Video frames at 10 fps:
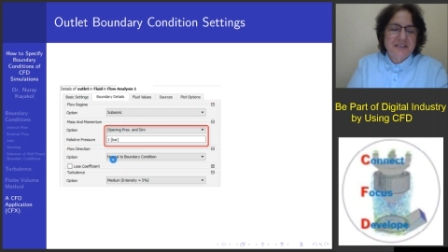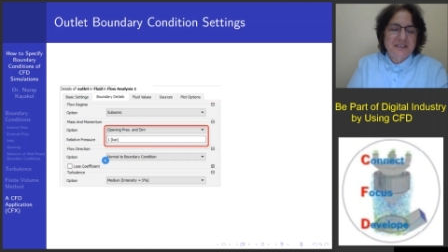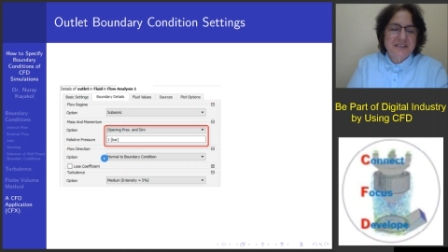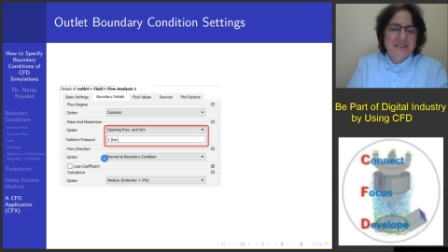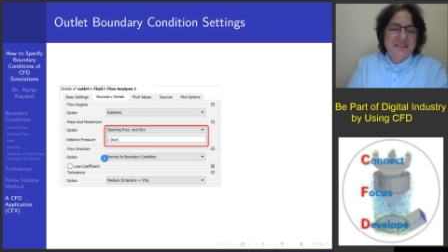
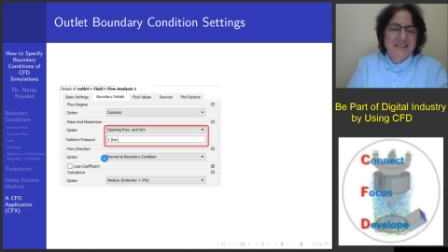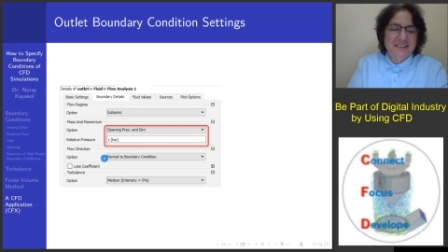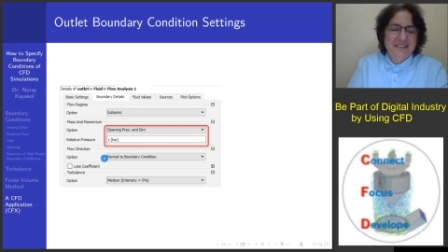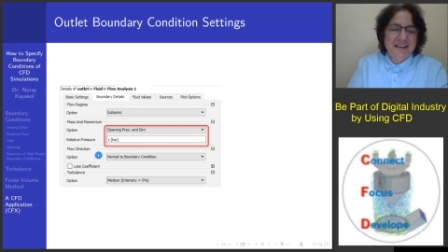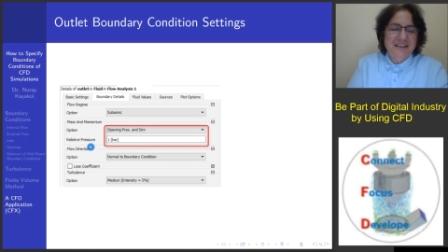This is
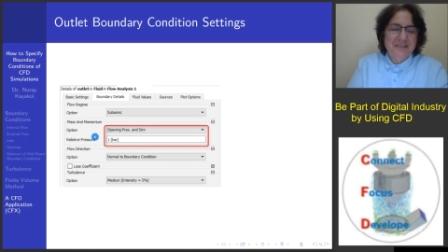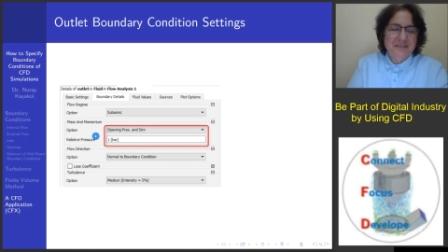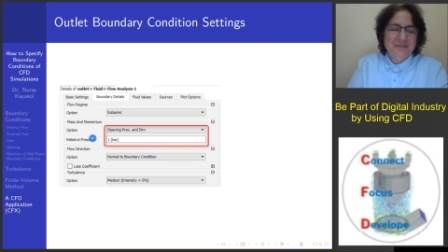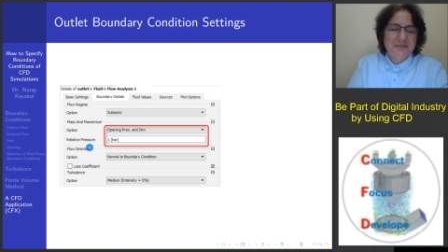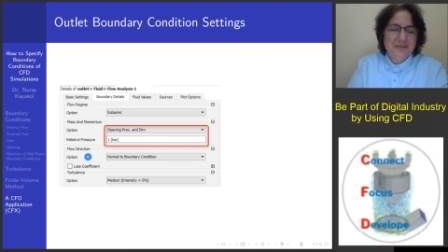I
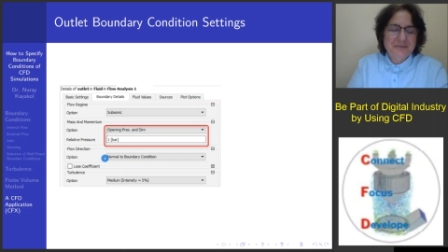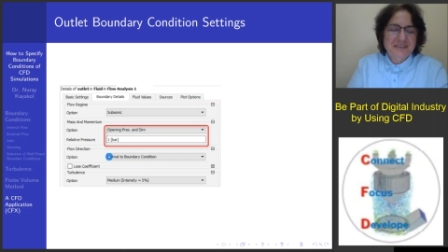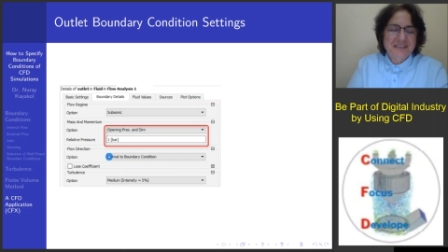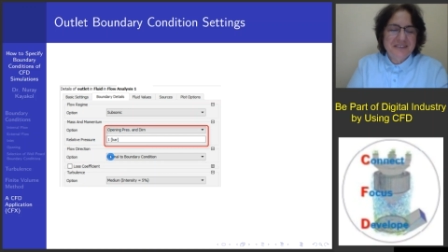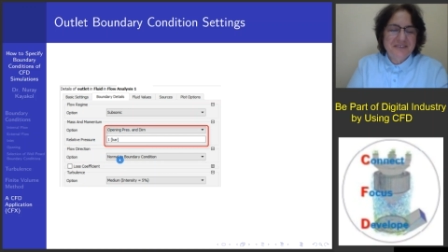learned from
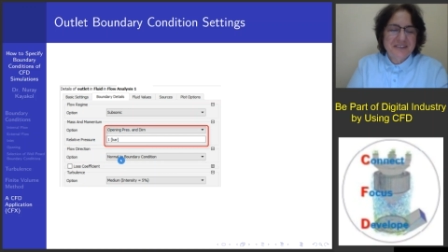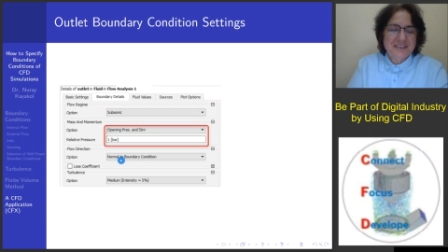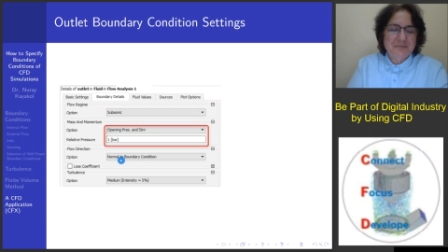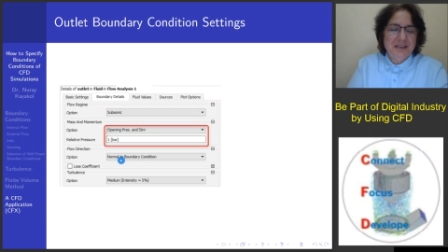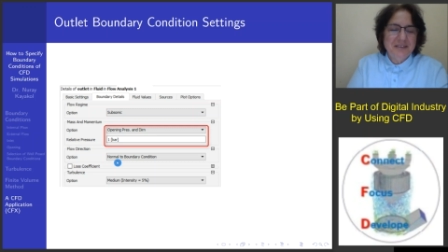CFX
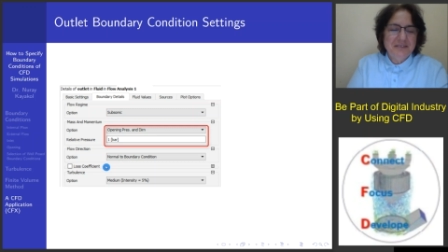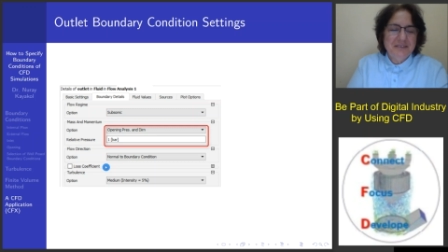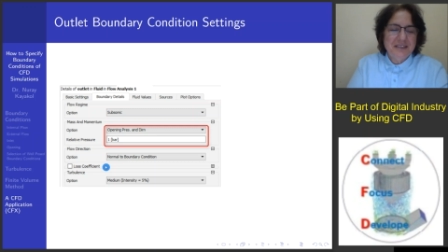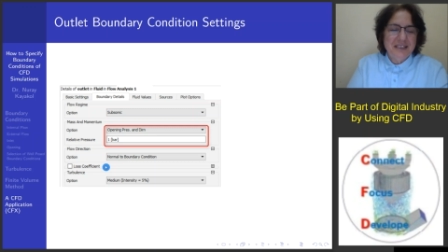manual.